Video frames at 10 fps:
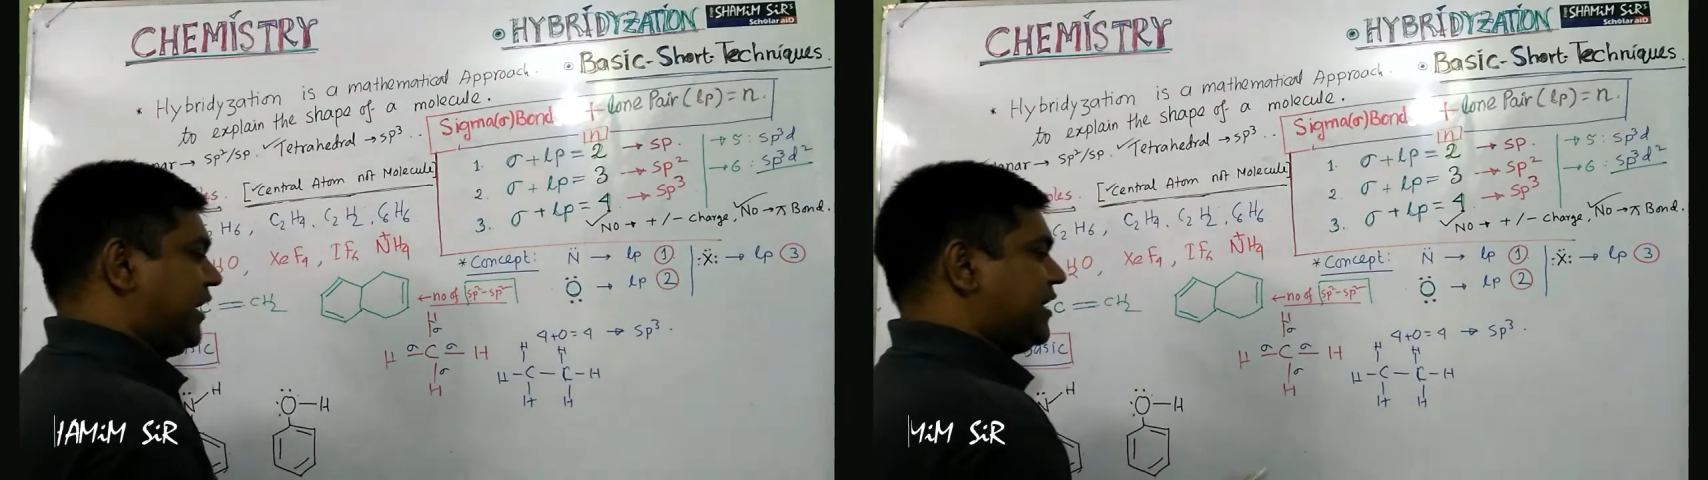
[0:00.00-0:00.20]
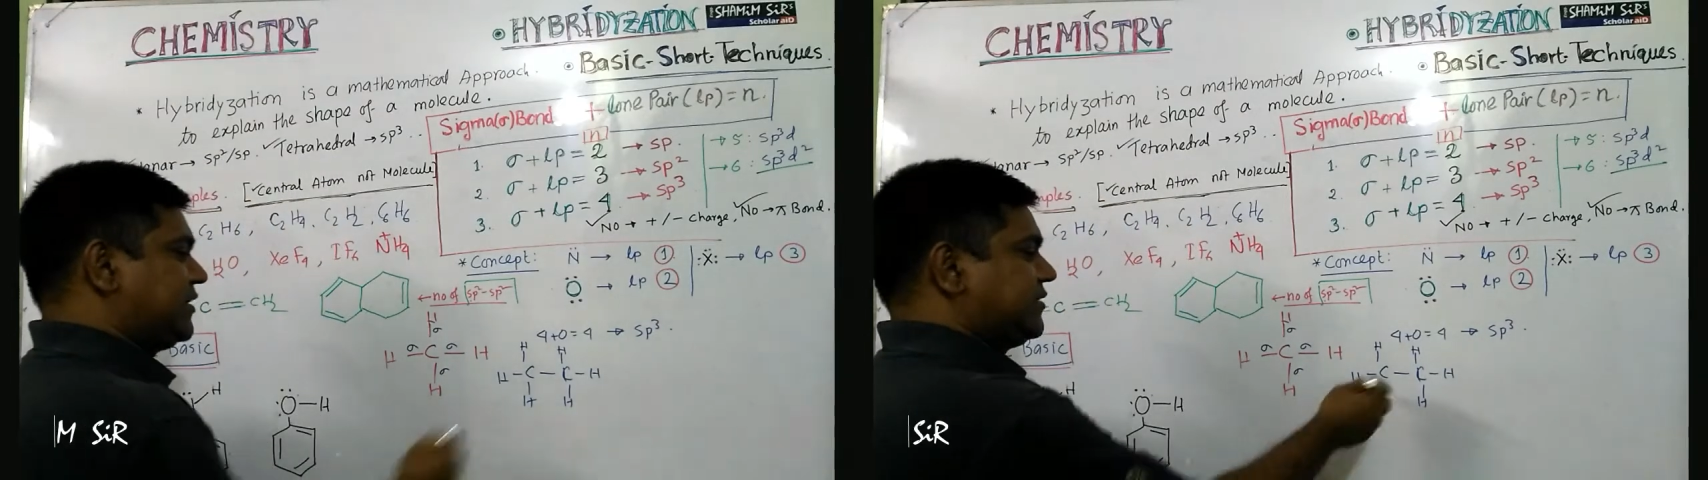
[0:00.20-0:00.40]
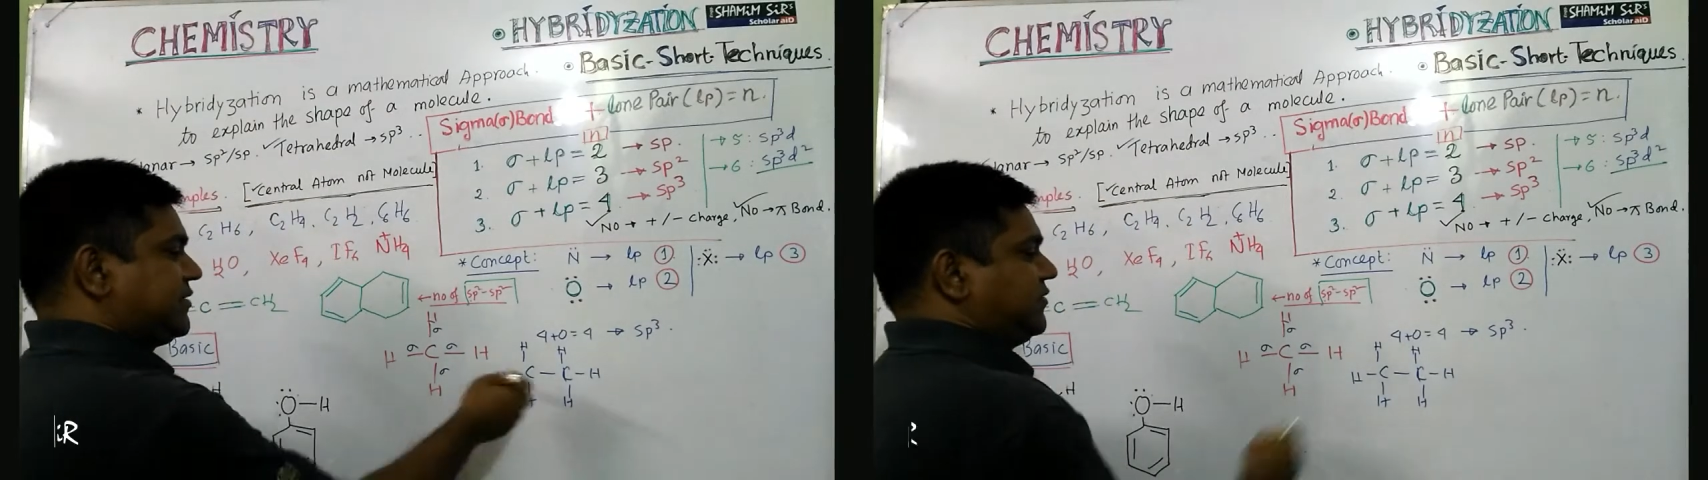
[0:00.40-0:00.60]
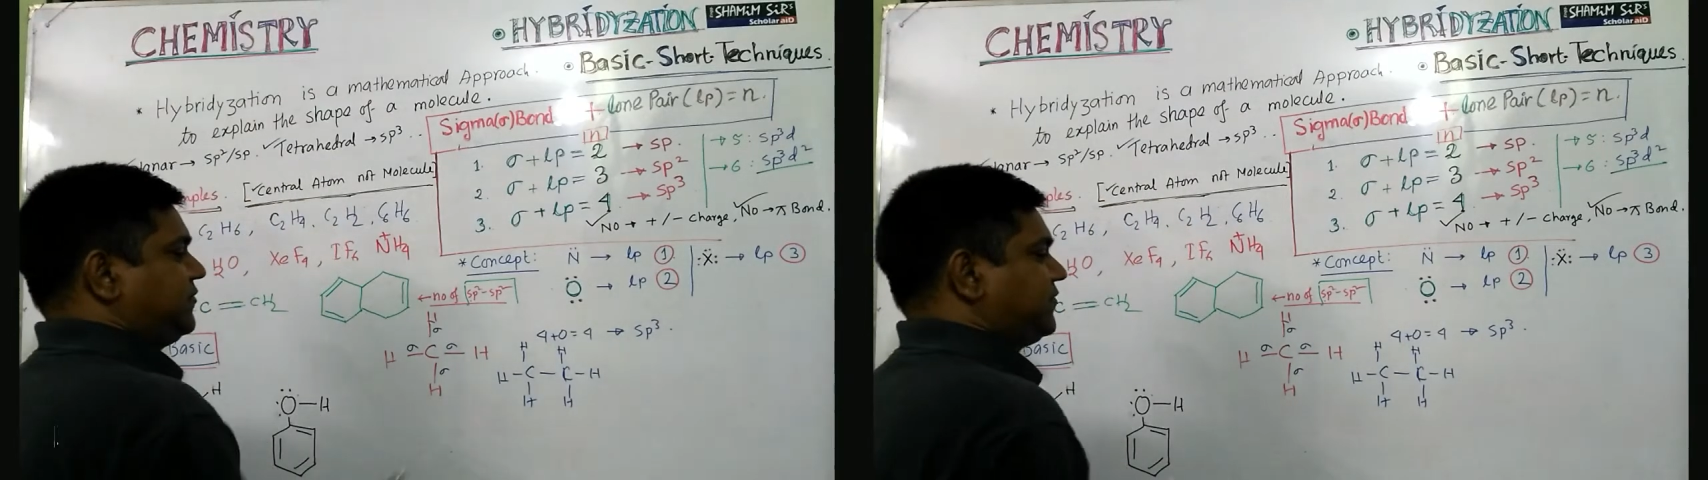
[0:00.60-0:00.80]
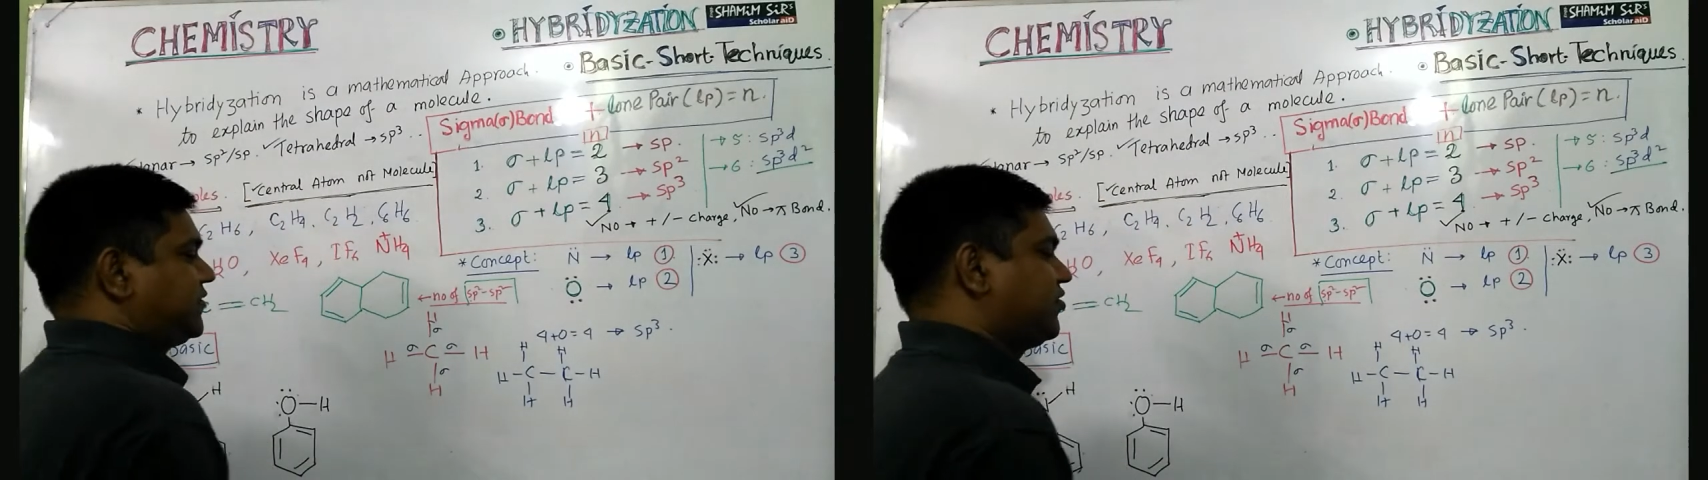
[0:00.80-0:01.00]
as
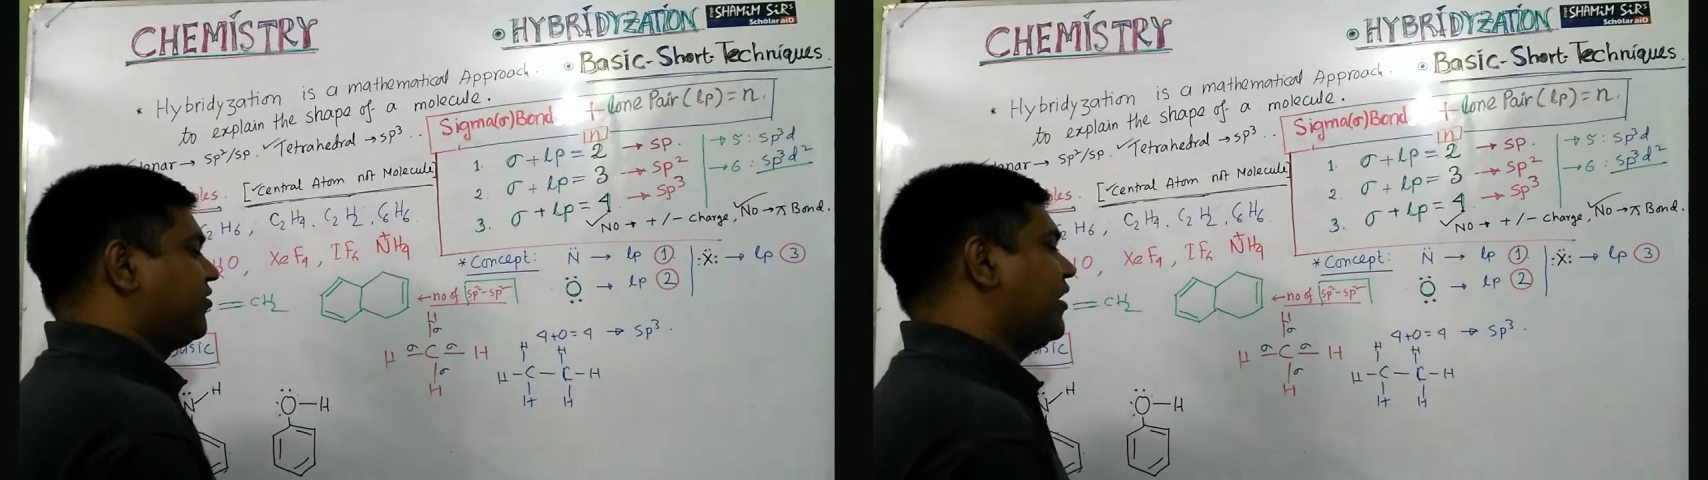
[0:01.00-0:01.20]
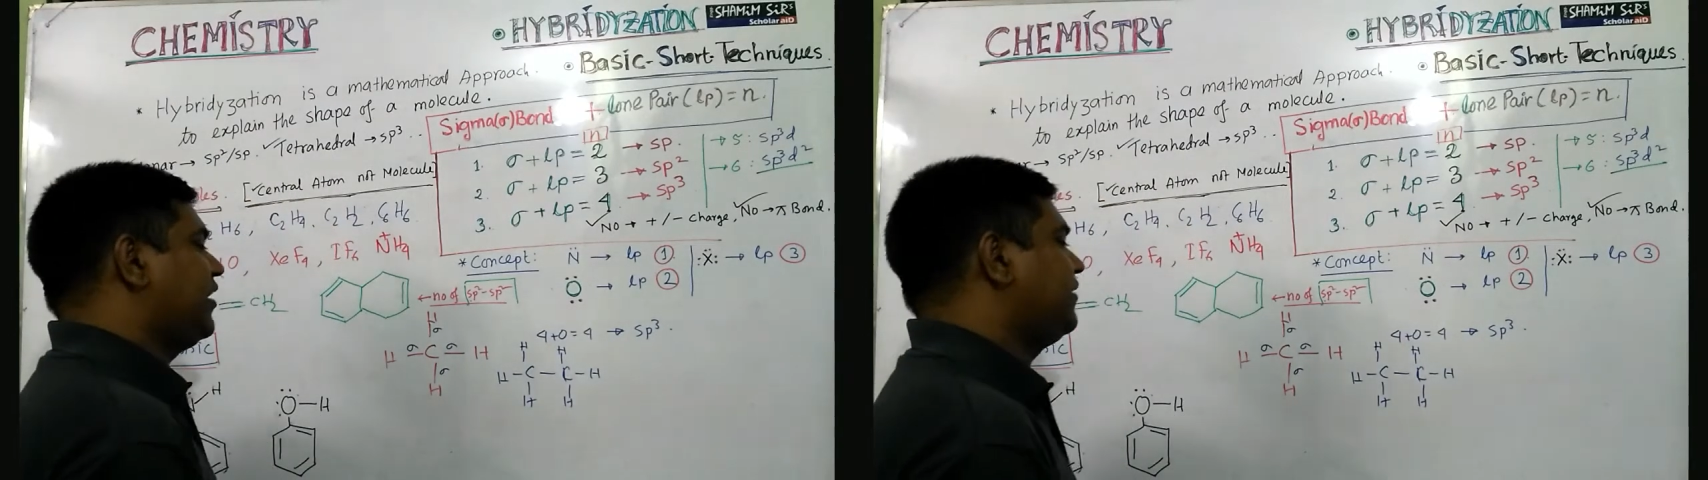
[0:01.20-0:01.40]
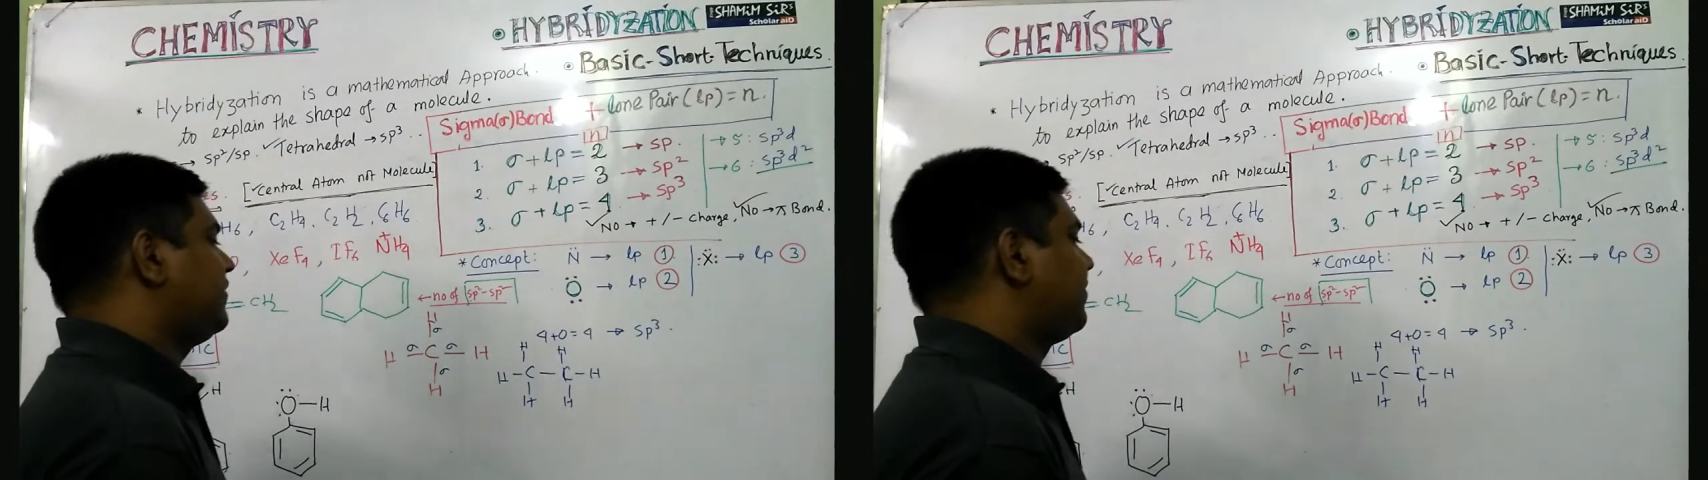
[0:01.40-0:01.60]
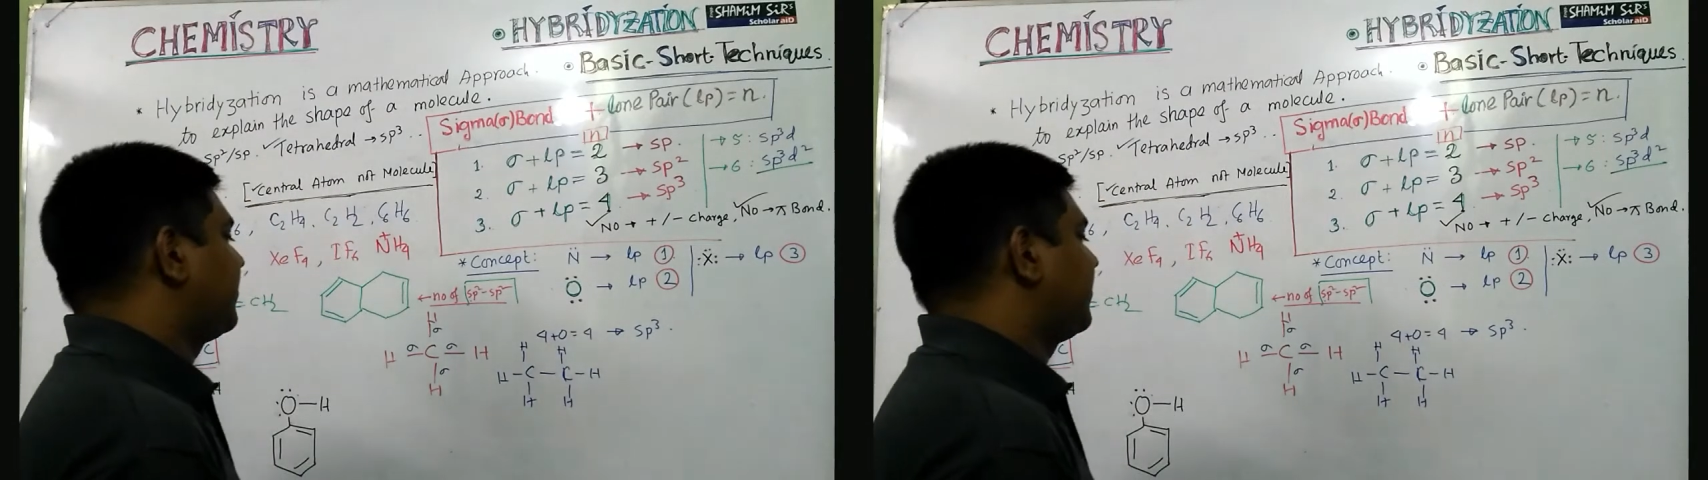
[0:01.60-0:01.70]
central